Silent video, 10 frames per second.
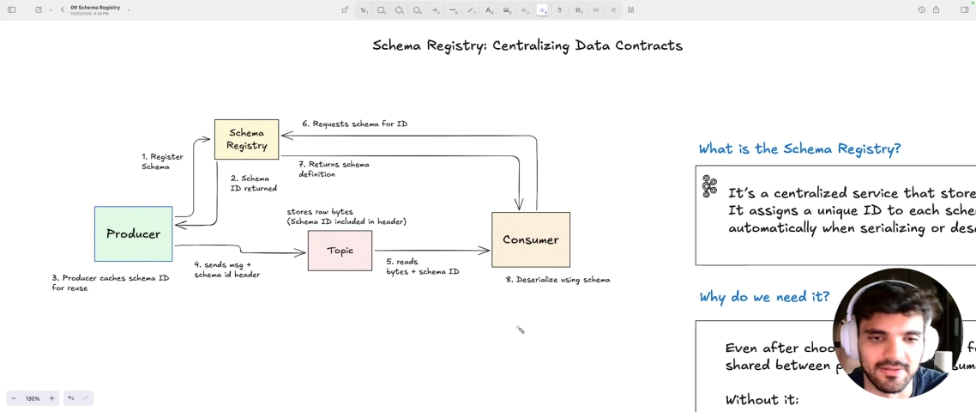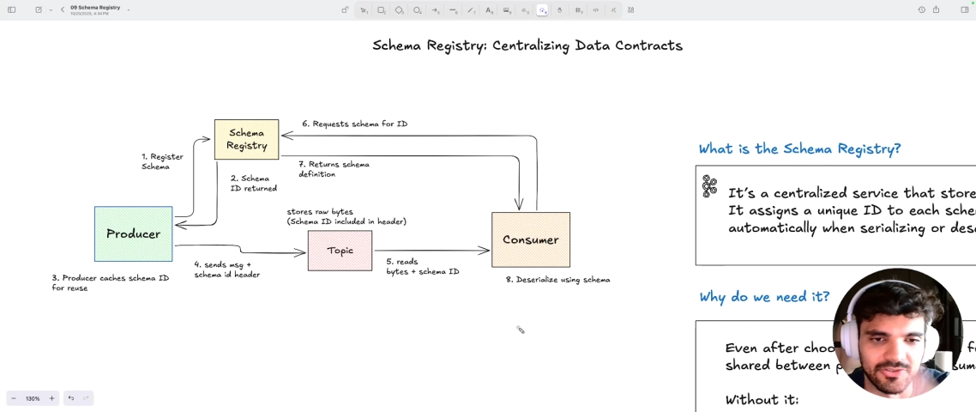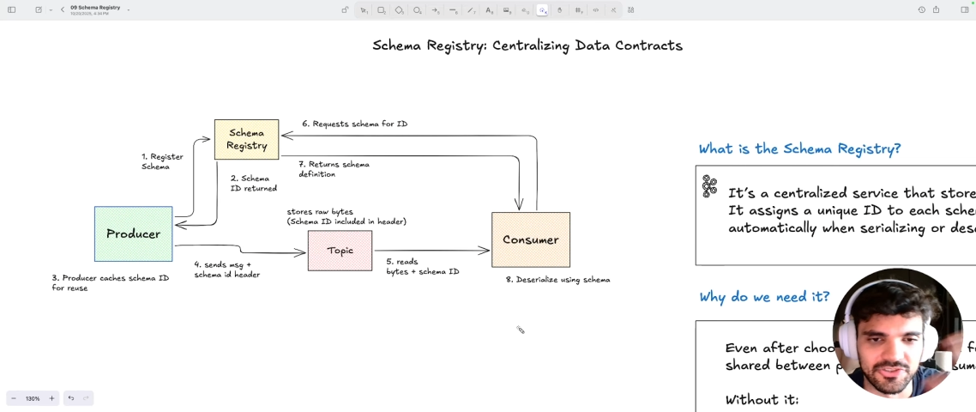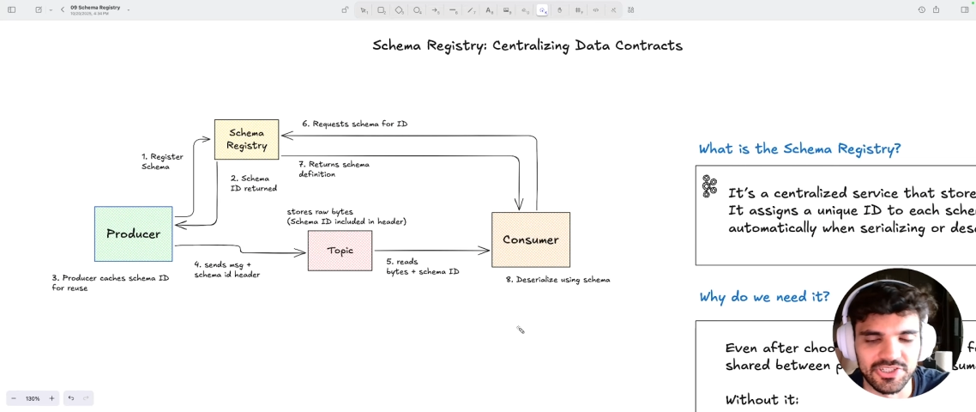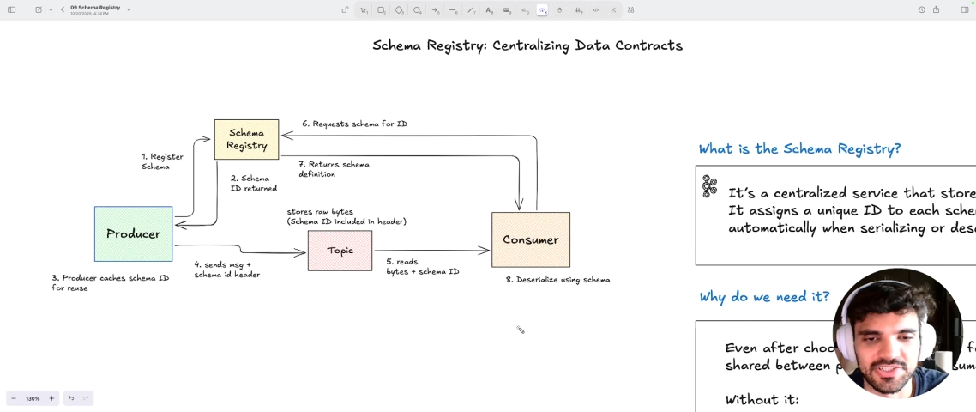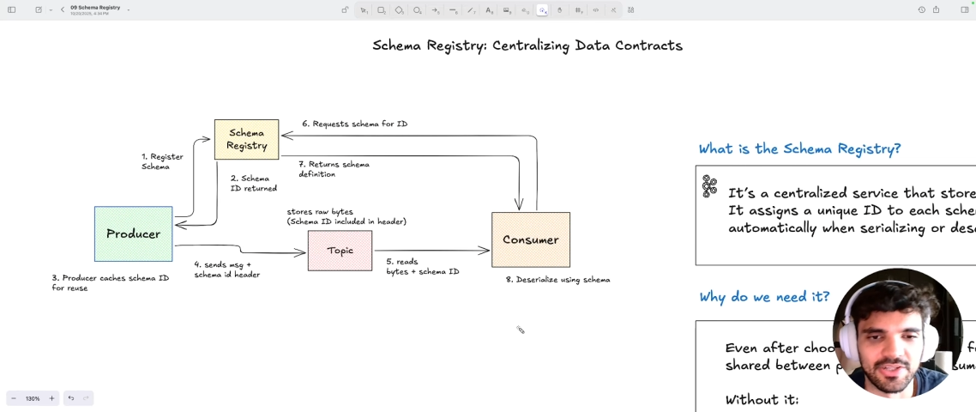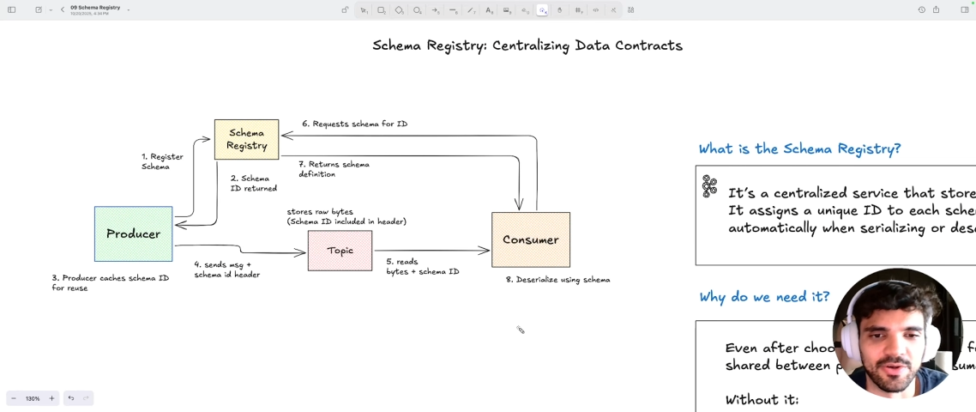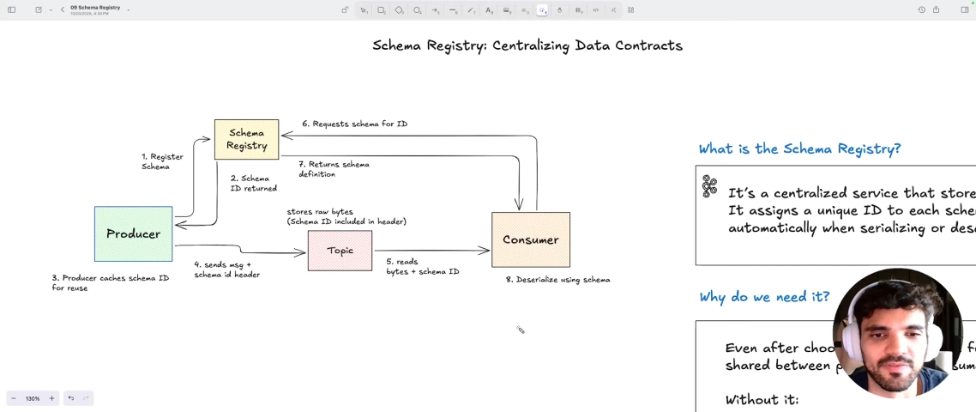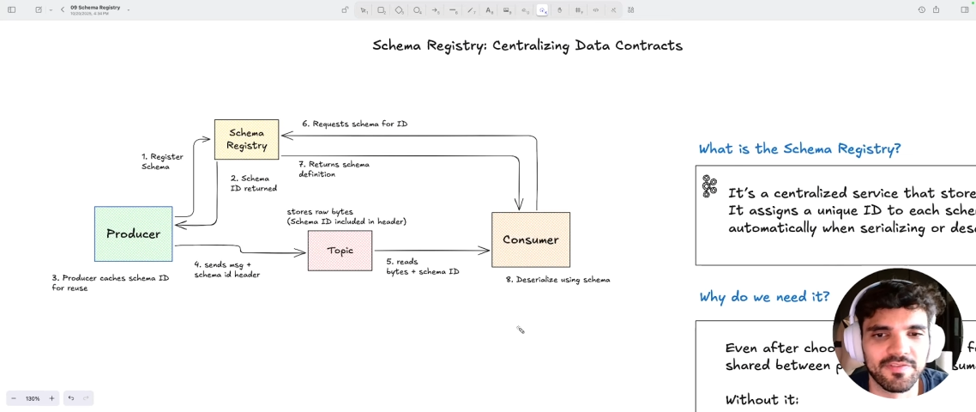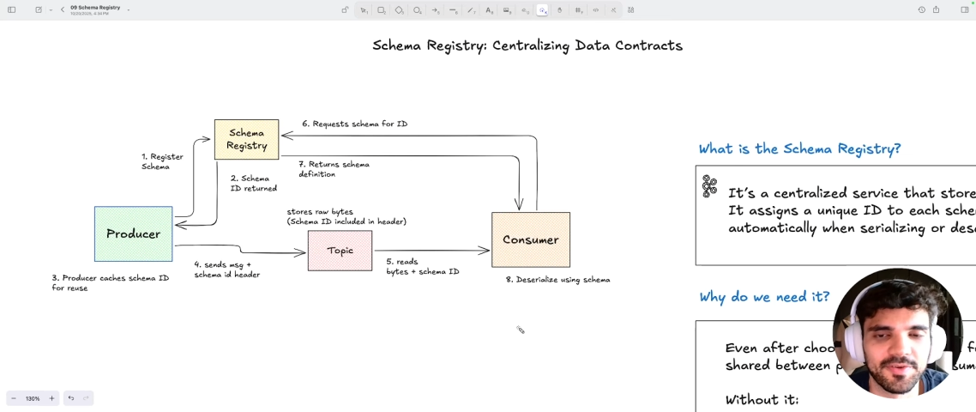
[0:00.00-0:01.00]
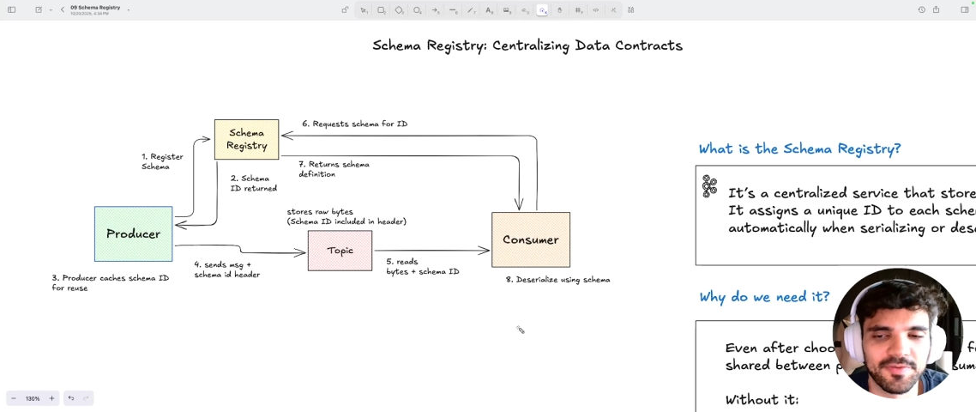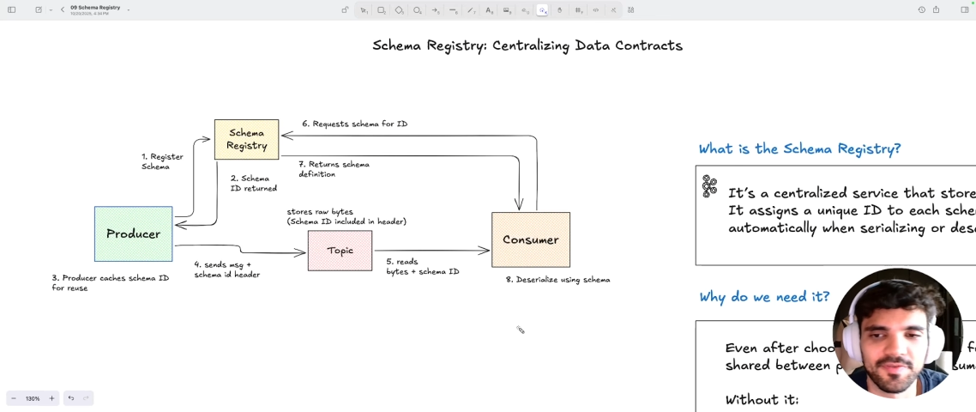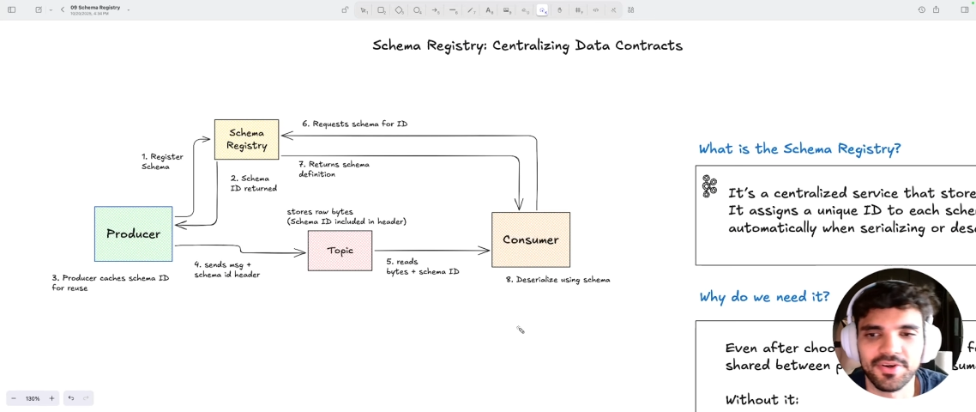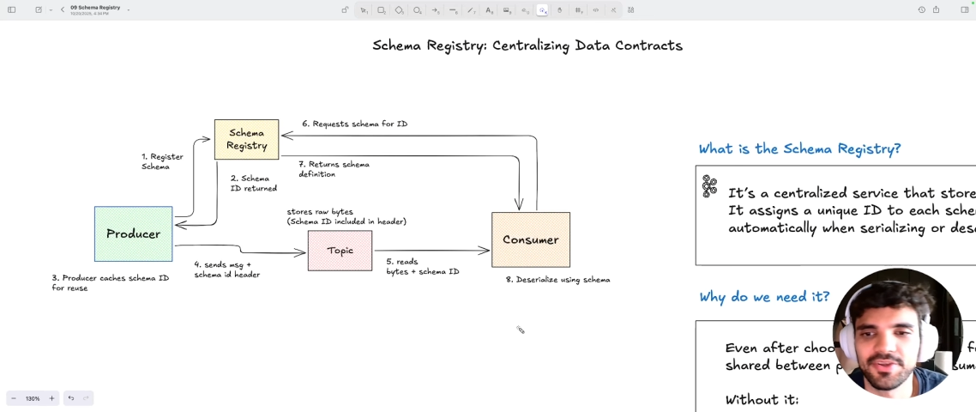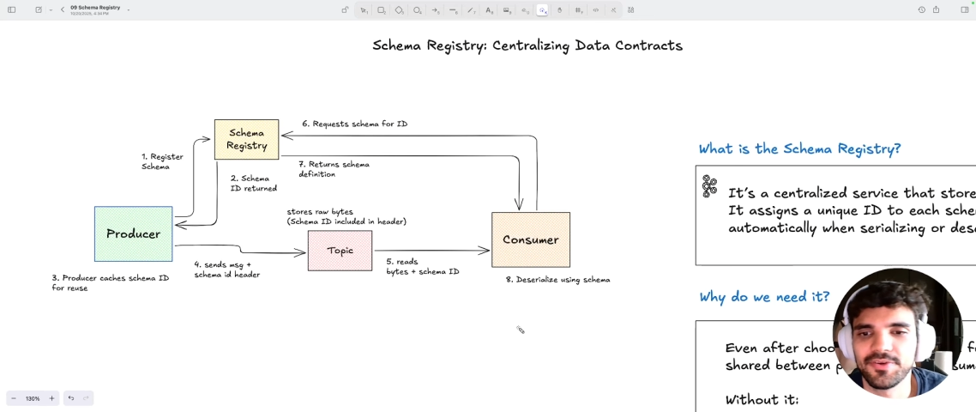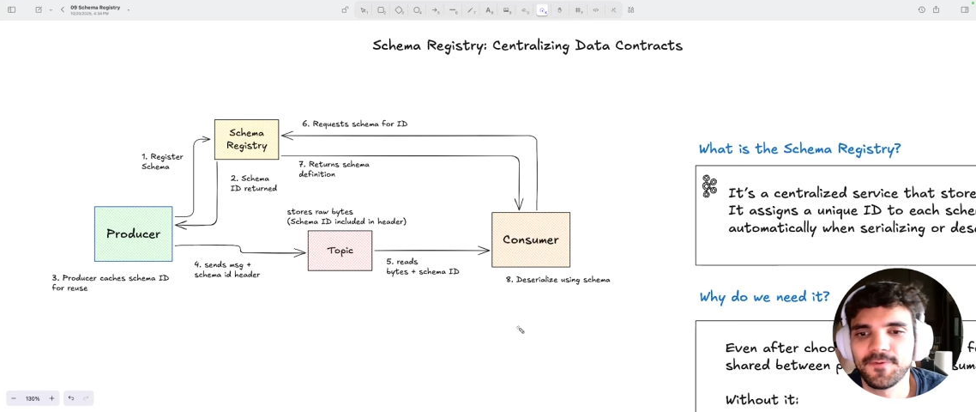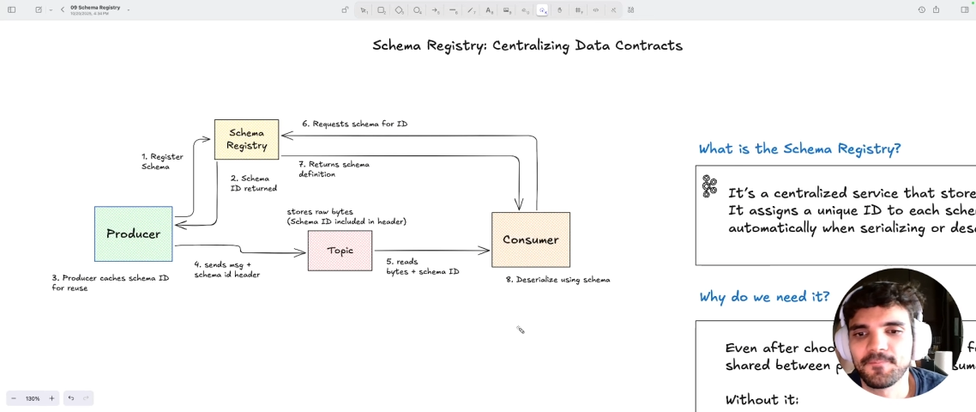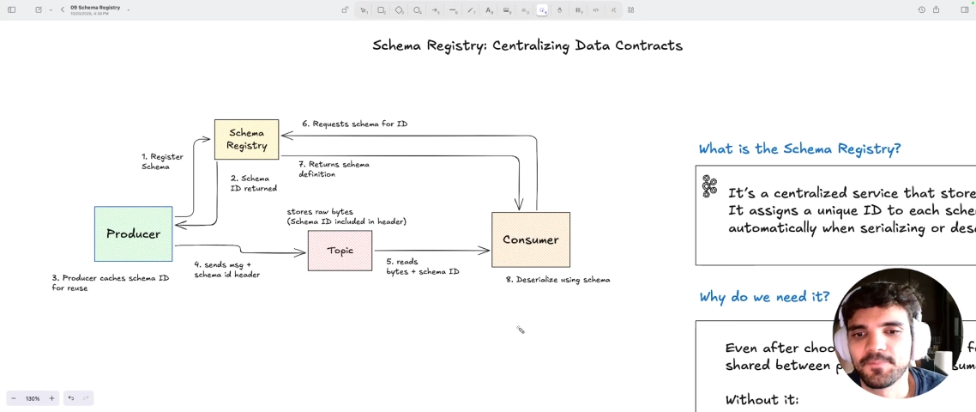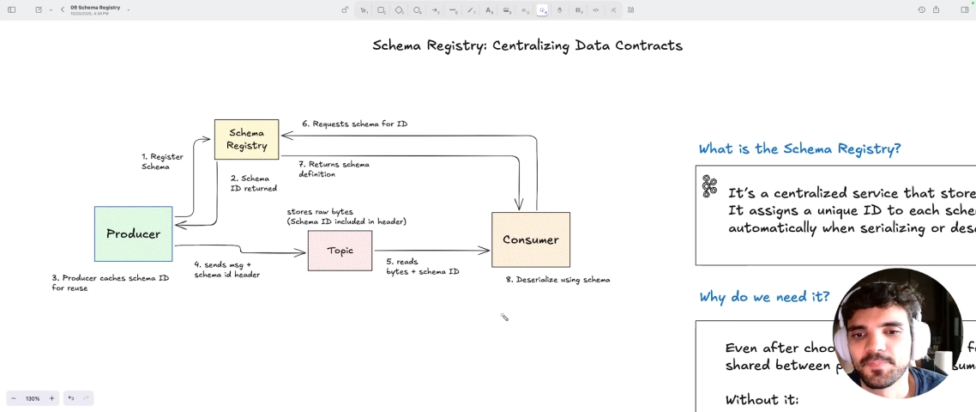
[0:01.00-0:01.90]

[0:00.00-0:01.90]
Just an overview for you.